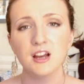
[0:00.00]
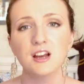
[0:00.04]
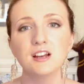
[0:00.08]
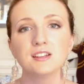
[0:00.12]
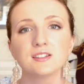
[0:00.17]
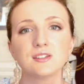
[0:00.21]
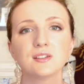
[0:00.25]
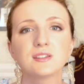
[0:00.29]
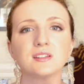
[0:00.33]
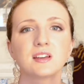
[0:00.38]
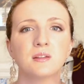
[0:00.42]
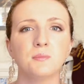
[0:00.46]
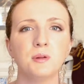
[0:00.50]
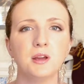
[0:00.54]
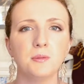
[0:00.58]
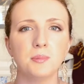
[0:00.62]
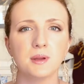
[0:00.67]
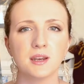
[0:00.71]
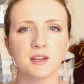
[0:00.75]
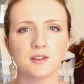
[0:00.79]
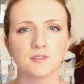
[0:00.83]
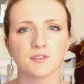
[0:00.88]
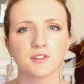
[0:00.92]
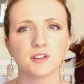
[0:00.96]
So it's going to be
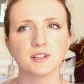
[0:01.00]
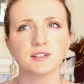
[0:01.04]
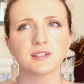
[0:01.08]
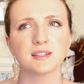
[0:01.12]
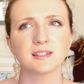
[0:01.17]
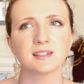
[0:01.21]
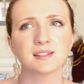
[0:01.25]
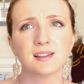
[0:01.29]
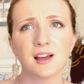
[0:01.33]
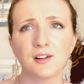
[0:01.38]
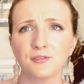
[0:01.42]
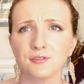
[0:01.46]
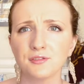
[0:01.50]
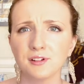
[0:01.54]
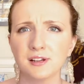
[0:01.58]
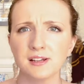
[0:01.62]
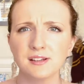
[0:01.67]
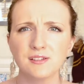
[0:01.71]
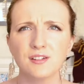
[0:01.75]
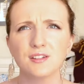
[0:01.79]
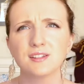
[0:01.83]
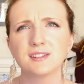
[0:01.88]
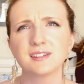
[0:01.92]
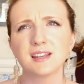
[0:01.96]
a bit of a
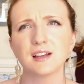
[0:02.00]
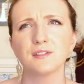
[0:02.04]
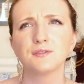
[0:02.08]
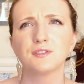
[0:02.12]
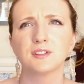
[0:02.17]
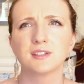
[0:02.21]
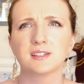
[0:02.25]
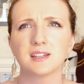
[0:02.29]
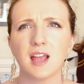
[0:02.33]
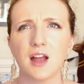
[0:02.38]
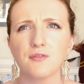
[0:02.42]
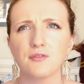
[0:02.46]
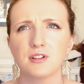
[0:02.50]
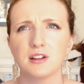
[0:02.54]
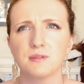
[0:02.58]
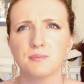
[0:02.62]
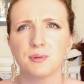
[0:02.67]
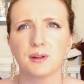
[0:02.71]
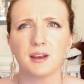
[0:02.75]
discovery, not self-discovery,